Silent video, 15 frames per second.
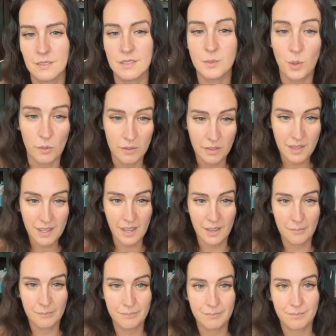Because we overthink
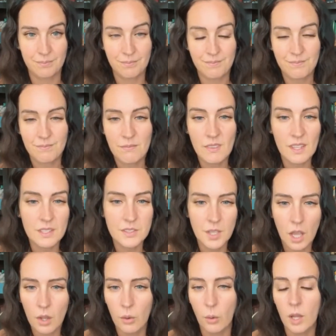it.
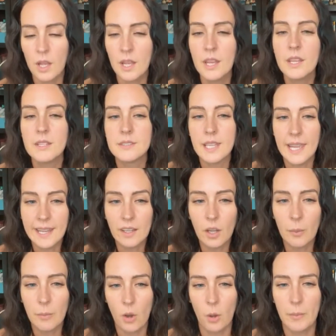So take
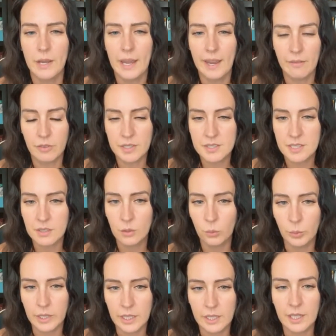a moment every single
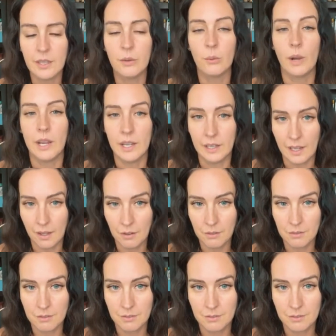week and write it out.